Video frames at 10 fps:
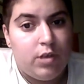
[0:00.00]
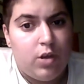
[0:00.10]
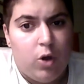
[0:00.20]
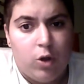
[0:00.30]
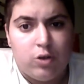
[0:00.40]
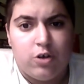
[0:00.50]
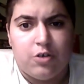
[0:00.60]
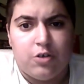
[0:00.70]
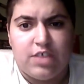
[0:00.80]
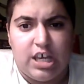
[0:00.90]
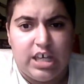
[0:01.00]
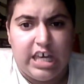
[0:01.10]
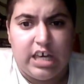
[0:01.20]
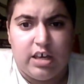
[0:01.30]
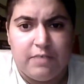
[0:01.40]
older
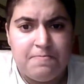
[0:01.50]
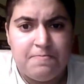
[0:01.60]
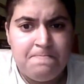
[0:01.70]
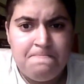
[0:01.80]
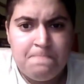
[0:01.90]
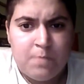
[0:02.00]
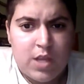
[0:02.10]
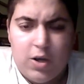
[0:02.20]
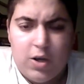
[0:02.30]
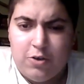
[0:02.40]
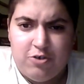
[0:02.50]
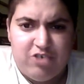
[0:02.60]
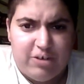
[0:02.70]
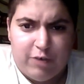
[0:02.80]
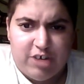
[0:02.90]
thinking, older
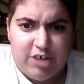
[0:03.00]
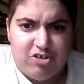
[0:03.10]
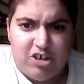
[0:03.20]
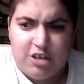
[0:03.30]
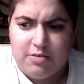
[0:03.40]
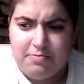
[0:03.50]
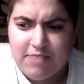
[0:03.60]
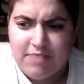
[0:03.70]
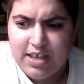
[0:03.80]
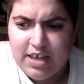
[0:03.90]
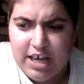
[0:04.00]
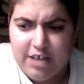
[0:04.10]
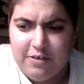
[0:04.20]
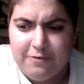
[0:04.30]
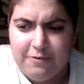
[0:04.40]
generation
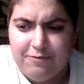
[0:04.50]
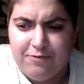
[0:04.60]
kind of